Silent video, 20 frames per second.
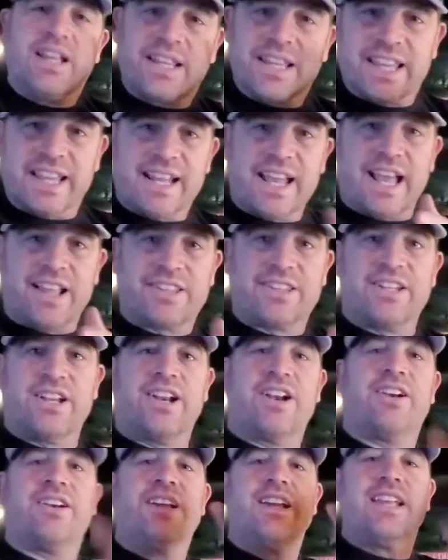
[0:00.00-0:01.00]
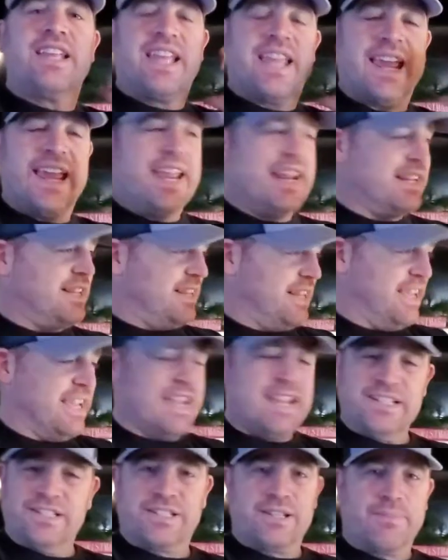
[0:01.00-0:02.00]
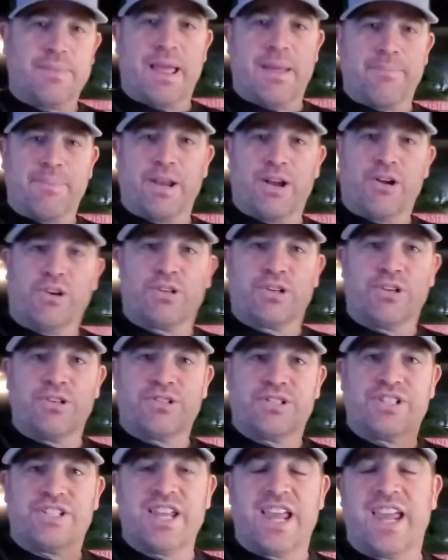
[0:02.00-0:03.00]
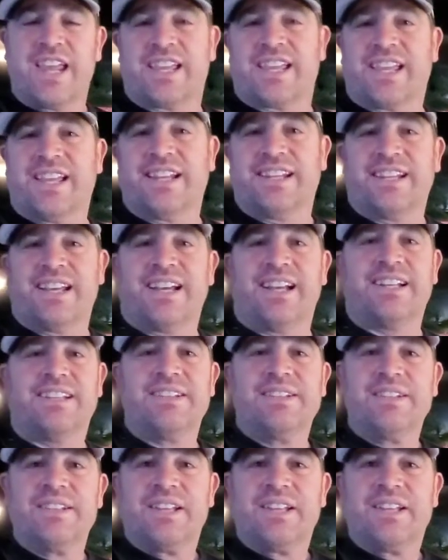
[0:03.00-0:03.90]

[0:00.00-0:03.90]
Get out there, eat eat some of that big old goose steak and uh,